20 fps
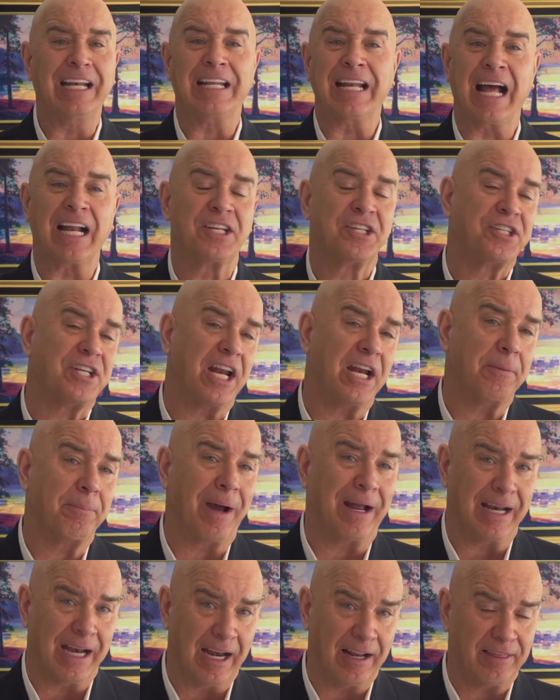not shaded by
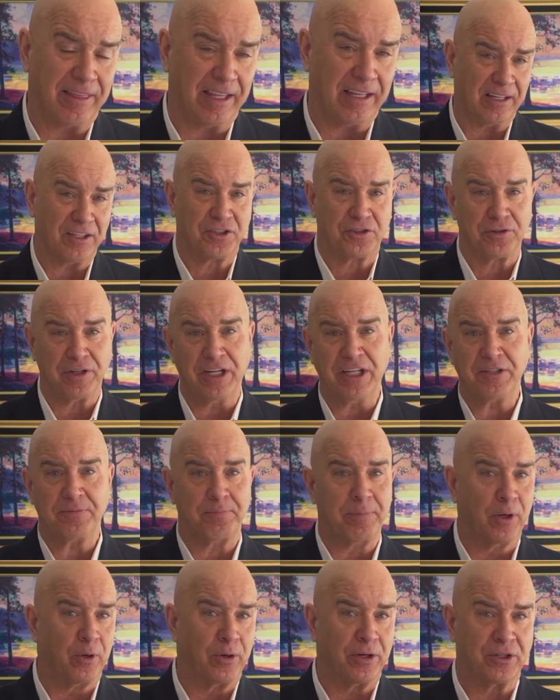anything, trees,
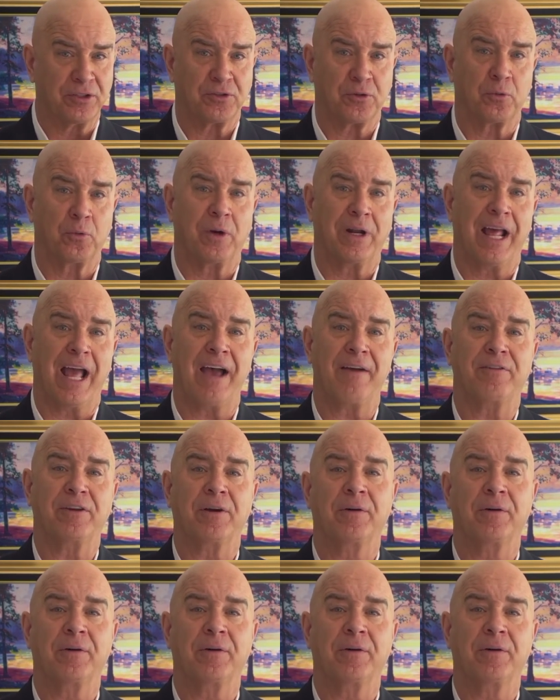buildings, or what have you.